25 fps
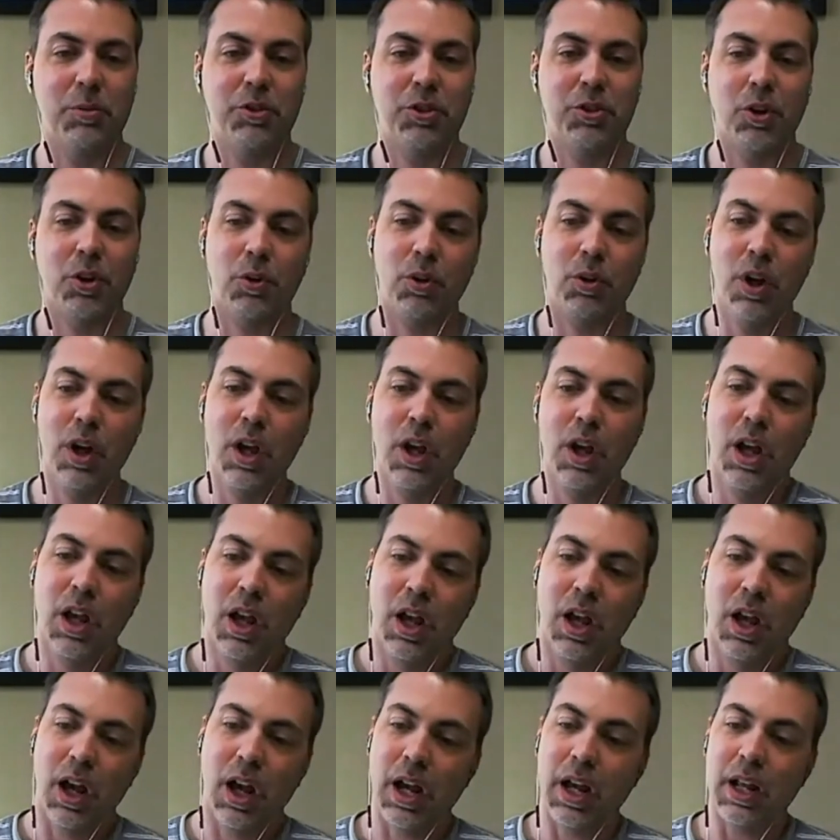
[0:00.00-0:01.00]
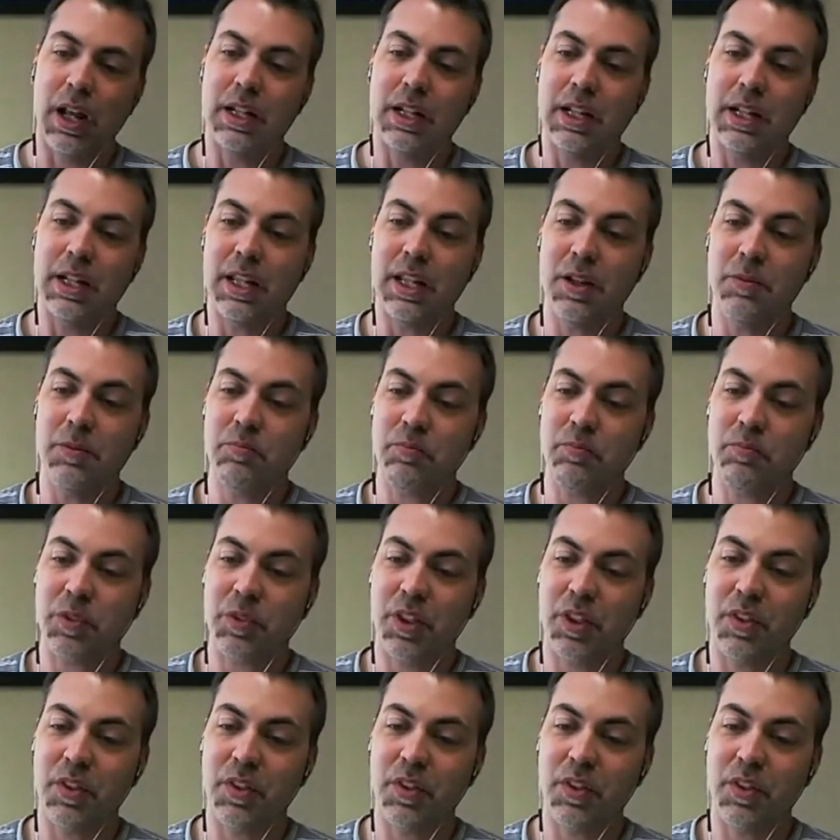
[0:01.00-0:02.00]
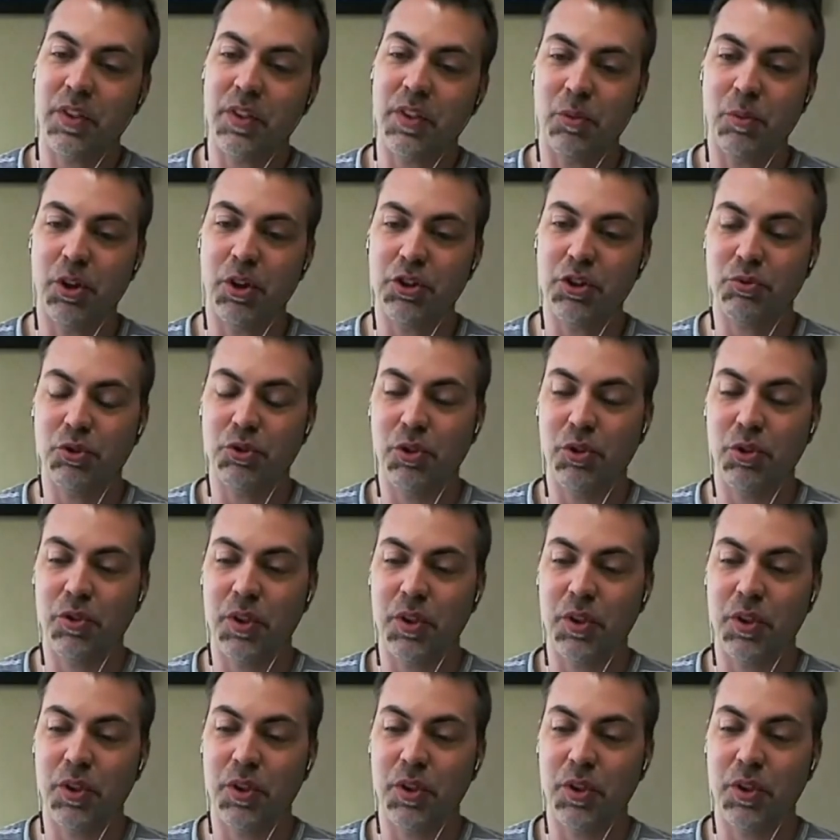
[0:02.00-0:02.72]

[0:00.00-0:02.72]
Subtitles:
So, Nikki, thank you so much.